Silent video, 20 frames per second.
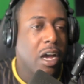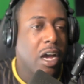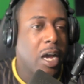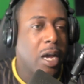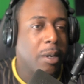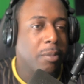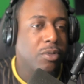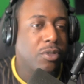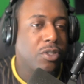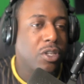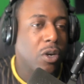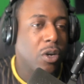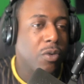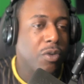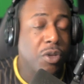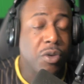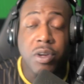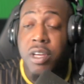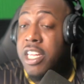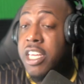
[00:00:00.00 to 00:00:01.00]
Um, so
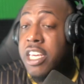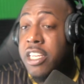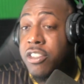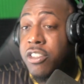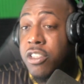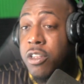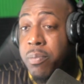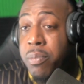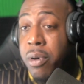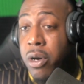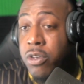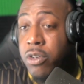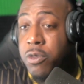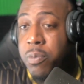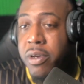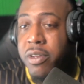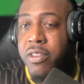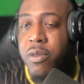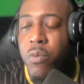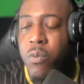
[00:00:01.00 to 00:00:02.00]
you can heed to the
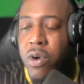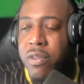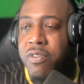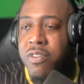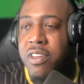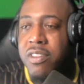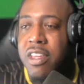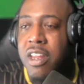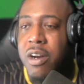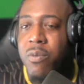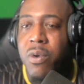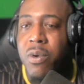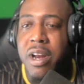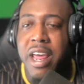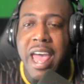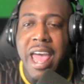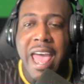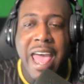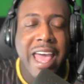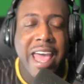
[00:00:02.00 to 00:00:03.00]
post. But the one thing that I
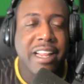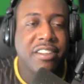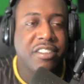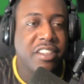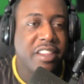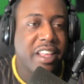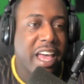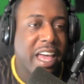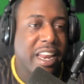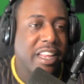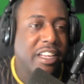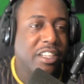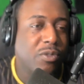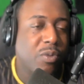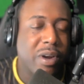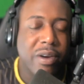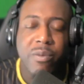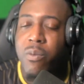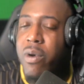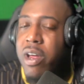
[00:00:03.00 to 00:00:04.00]
want to add to that is
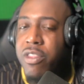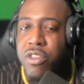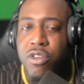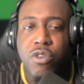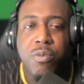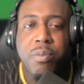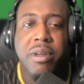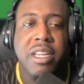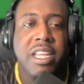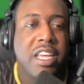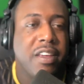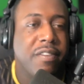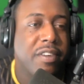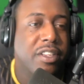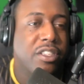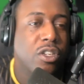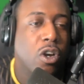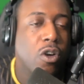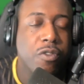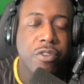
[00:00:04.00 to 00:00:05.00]
whether you believe
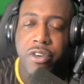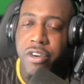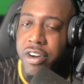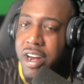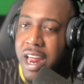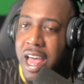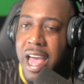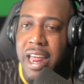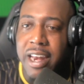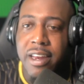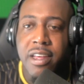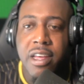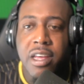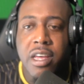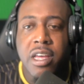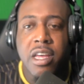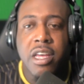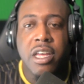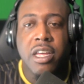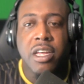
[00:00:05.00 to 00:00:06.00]
it's over or not,
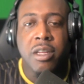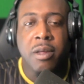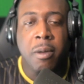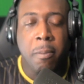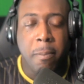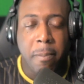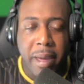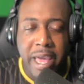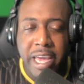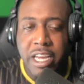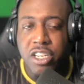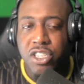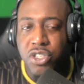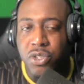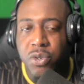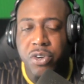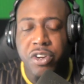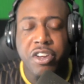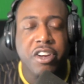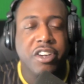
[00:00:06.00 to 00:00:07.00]
Make
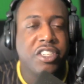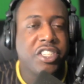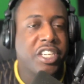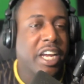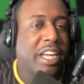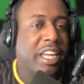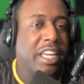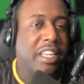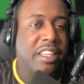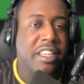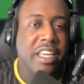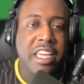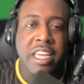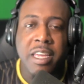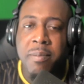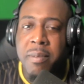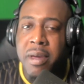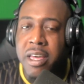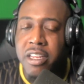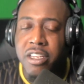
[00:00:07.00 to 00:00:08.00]
sure you're checking
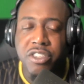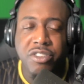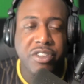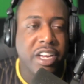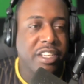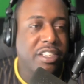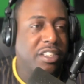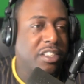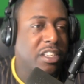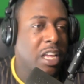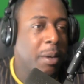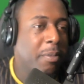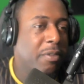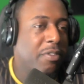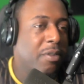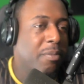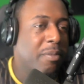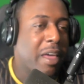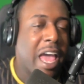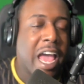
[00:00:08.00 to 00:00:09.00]
the email address is coming
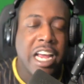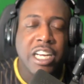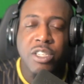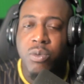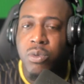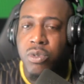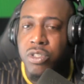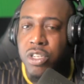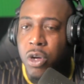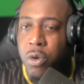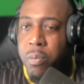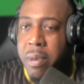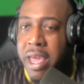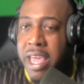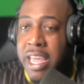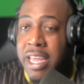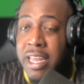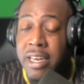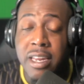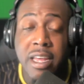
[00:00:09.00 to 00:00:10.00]
from the actual
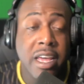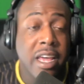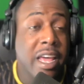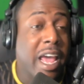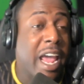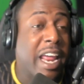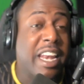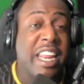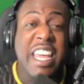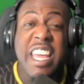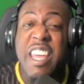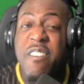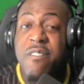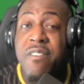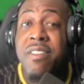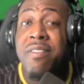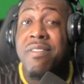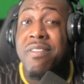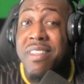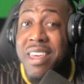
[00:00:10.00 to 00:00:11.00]
domain. And
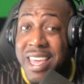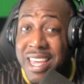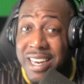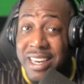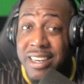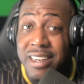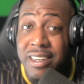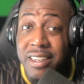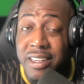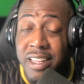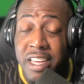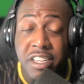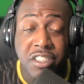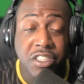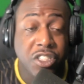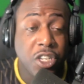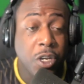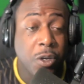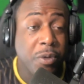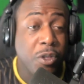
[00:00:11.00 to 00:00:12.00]
even then, ladies
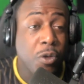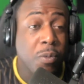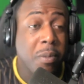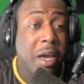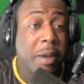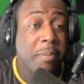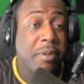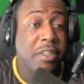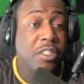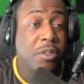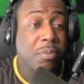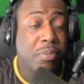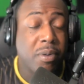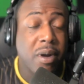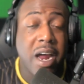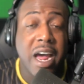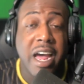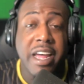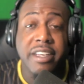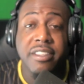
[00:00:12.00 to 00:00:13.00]
and gentlemen, you might be
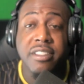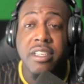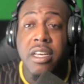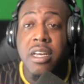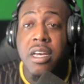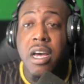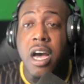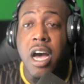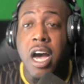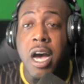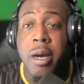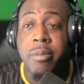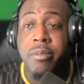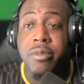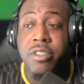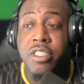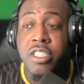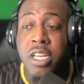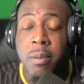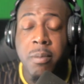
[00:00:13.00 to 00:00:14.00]
surprised. Um,
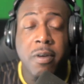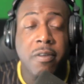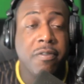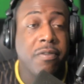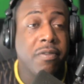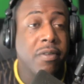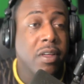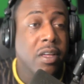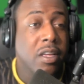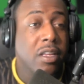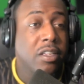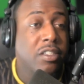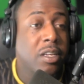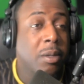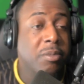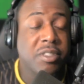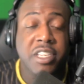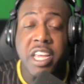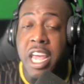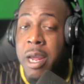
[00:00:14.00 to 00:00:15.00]
some of
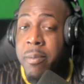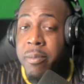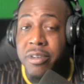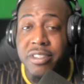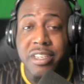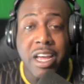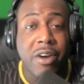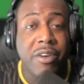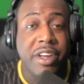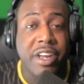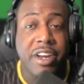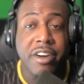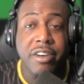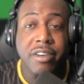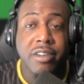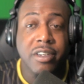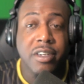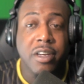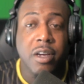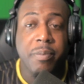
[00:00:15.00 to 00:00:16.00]
some scammers out
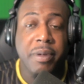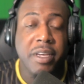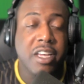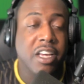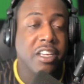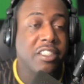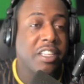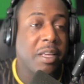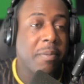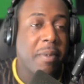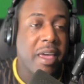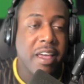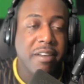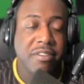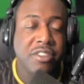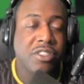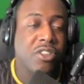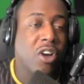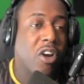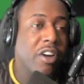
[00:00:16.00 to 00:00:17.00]
here, because they may
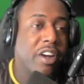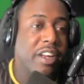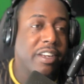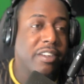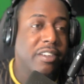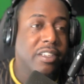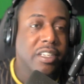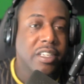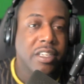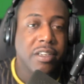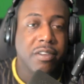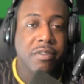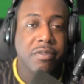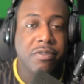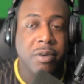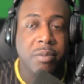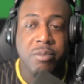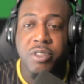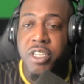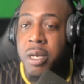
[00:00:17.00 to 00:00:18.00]
have started
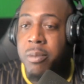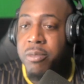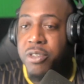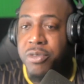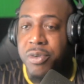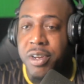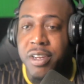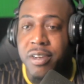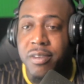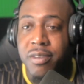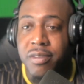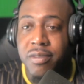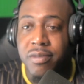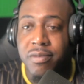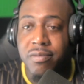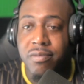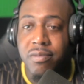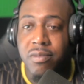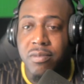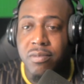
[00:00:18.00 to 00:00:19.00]
from Jump Street
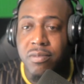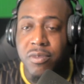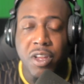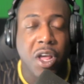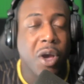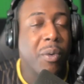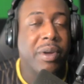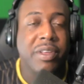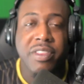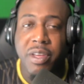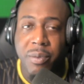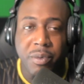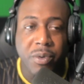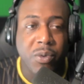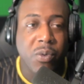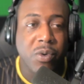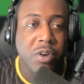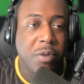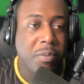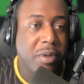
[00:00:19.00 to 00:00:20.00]
knowing they were
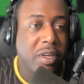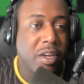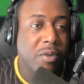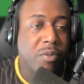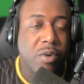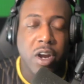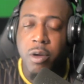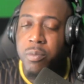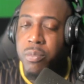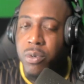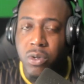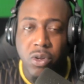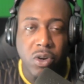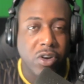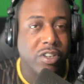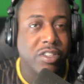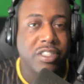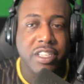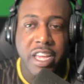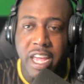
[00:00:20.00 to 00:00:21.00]
going to be a rug pull
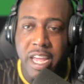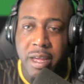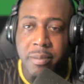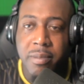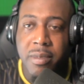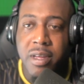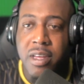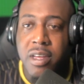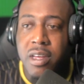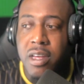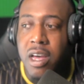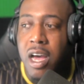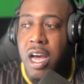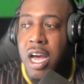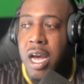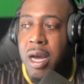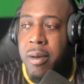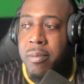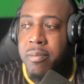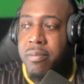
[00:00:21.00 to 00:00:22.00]
or a scam,
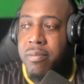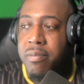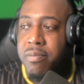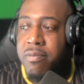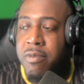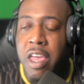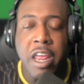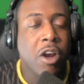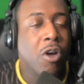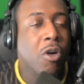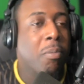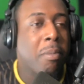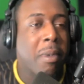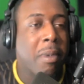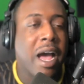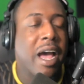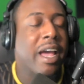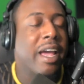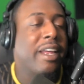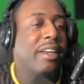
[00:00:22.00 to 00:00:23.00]
um, they don't
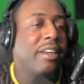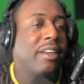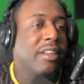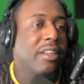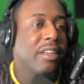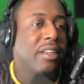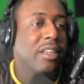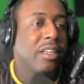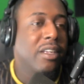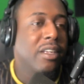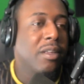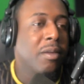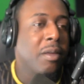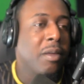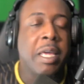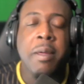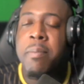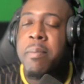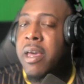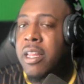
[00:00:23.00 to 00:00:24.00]
mind
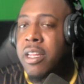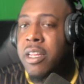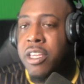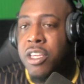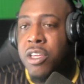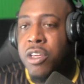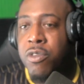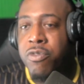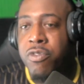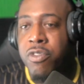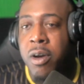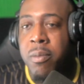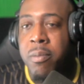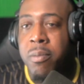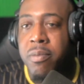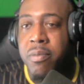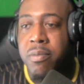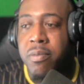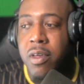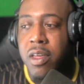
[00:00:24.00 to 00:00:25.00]
emailing you
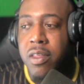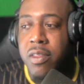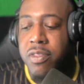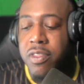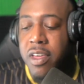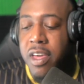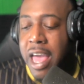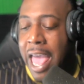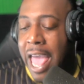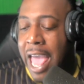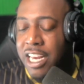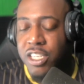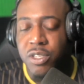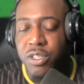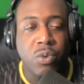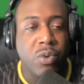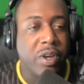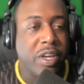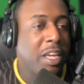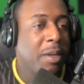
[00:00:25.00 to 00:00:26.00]
from the
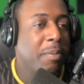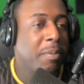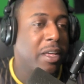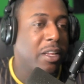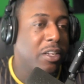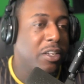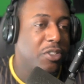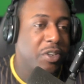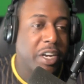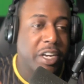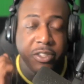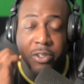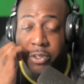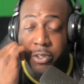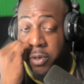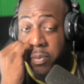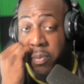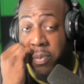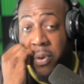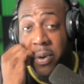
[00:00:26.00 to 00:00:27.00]
actual email address or
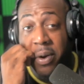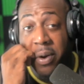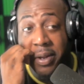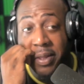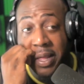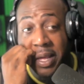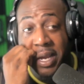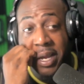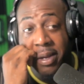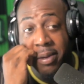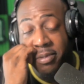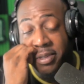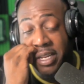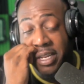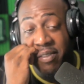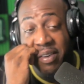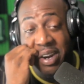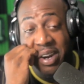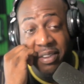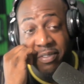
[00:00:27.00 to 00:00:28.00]
support that comes
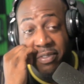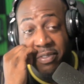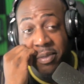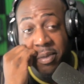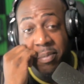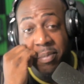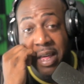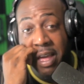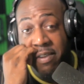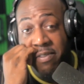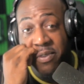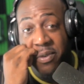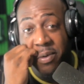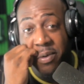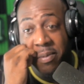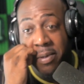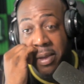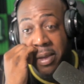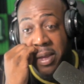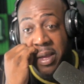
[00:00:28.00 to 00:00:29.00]
directly from the
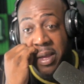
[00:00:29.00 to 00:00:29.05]
platform